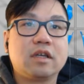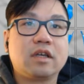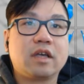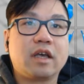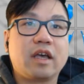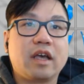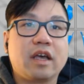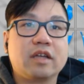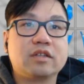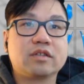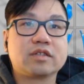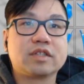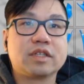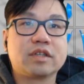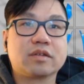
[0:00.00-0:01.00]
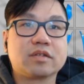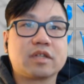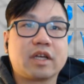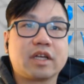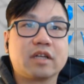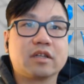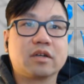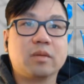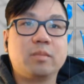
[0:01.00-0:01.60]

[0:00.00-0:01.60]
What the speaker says: and you'll see there's like a little